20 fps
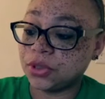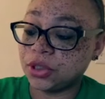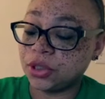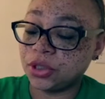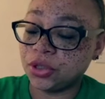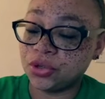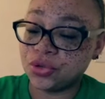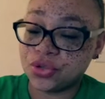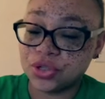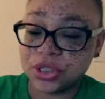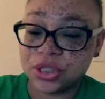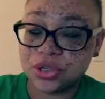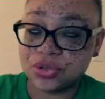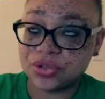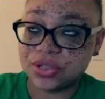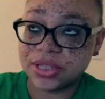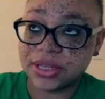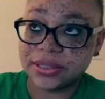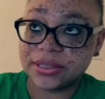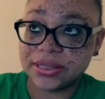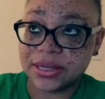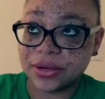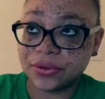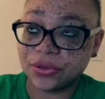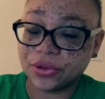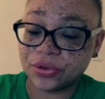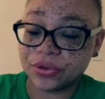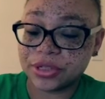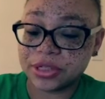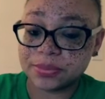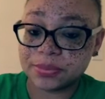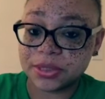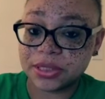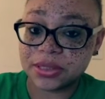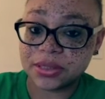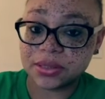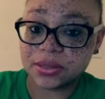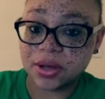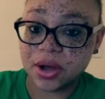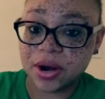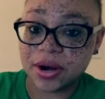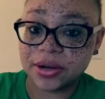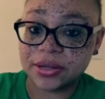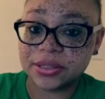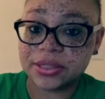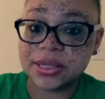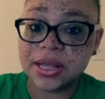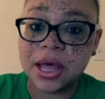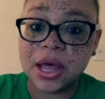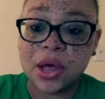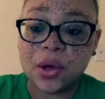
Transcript: usually you send out the Christmas cards